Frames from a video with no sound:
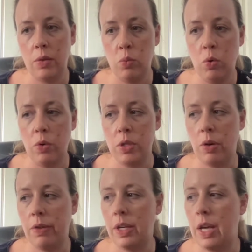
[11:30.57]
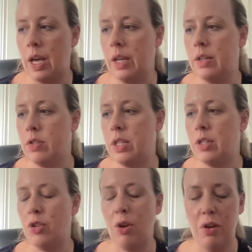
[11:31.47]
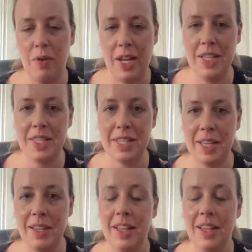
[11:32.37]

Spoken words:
water if I can, if she tolerates it,